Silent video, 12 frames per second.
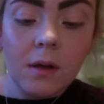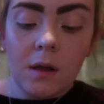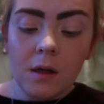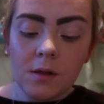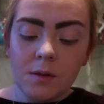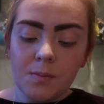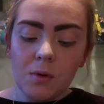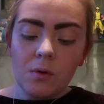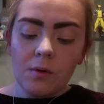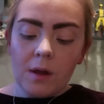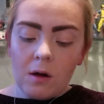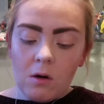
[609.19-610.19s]
and just put
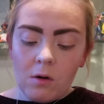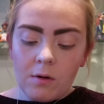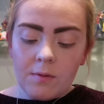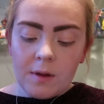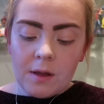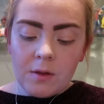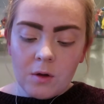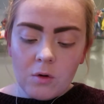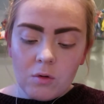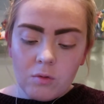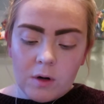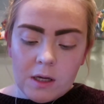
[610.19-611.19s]
that kind of in the
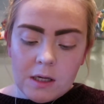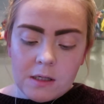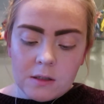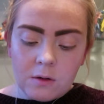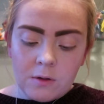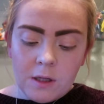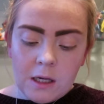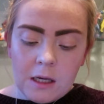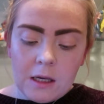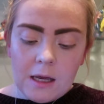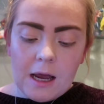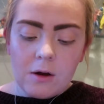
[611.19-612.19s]
crease on
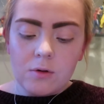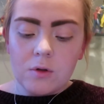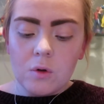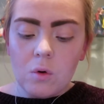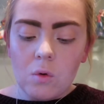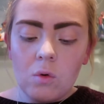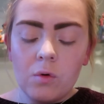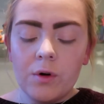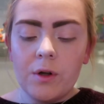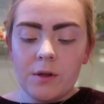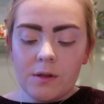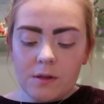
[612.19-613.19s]
the outer
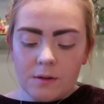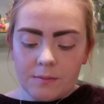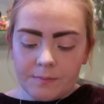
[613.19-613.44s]
corners.